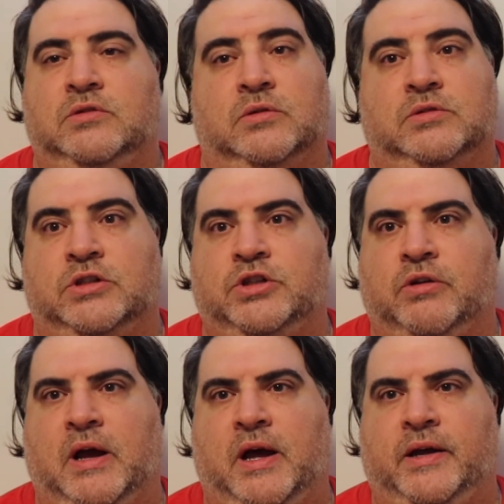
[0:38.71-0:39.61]
Don't touch
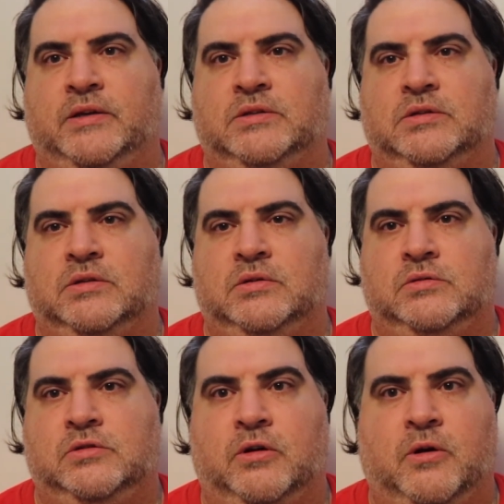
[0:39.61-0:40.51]
your eyes.
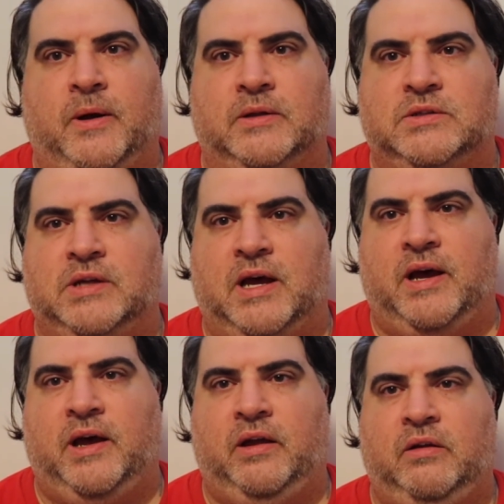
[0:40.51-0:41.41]
Don't go
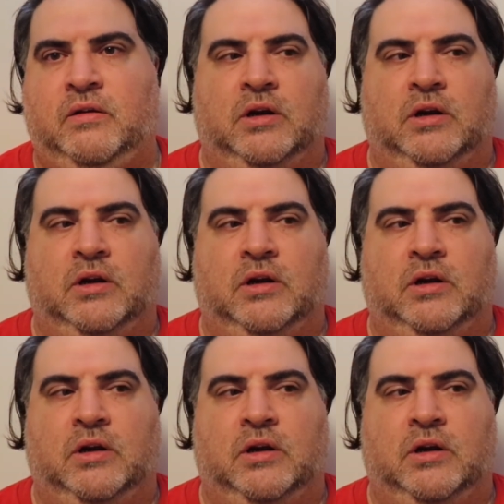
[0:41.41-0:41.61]
outside.